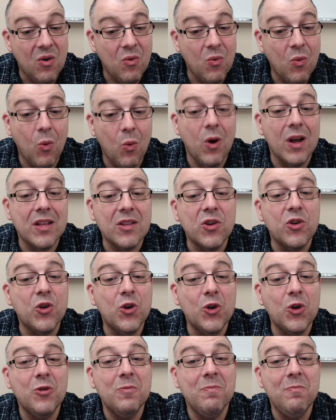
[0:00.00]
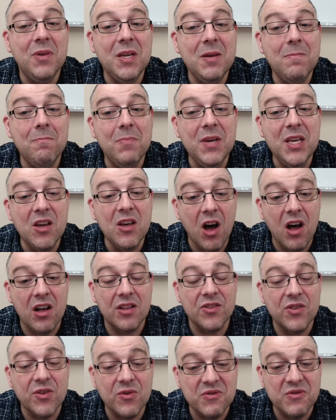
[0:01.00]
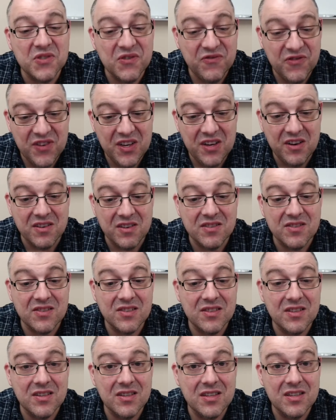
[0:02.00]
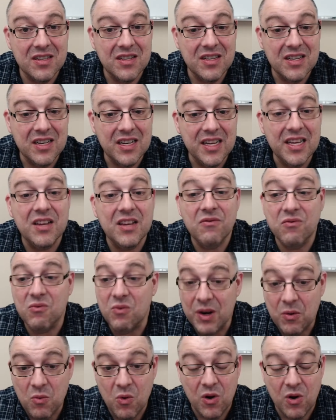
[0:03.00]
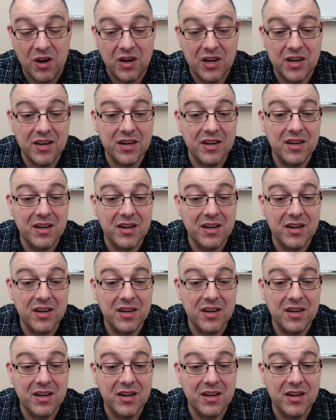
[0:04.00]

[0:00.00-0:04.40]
what could be beyond those fears if we work.